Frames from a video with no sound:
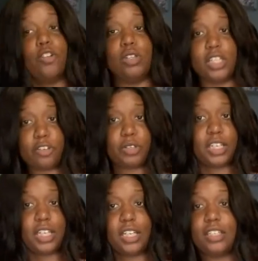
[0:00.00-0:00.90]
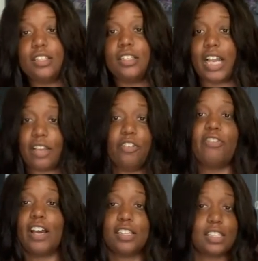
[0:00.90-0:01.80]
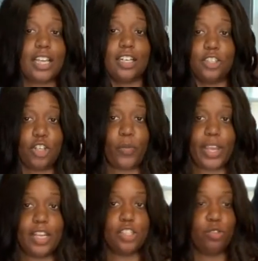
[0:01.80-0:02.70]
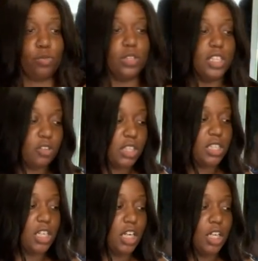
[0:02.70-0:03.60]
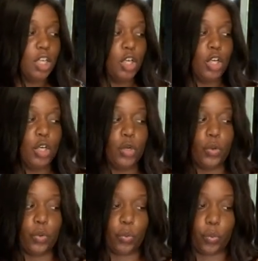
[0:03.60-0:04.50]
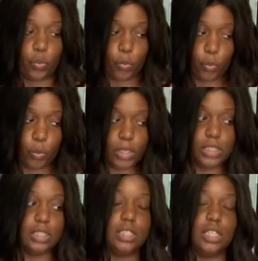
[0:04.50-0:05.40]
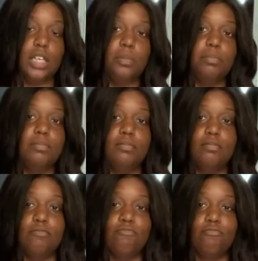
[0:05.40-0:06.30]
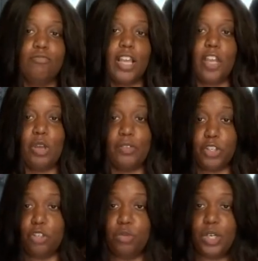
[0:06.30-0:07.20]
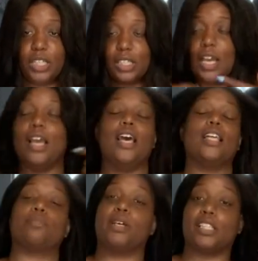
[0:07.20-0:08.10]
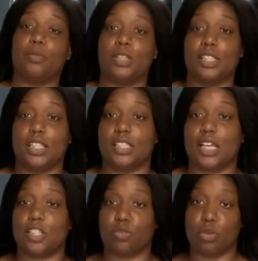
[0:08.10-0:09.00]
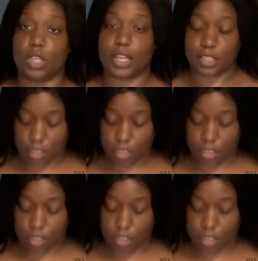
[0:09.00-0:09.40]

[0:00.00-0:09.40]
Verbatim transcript: You literally, like, if you found this like in a Joann's, you literally need one seam and you have a tube dress. That's basically what this is. I just really like the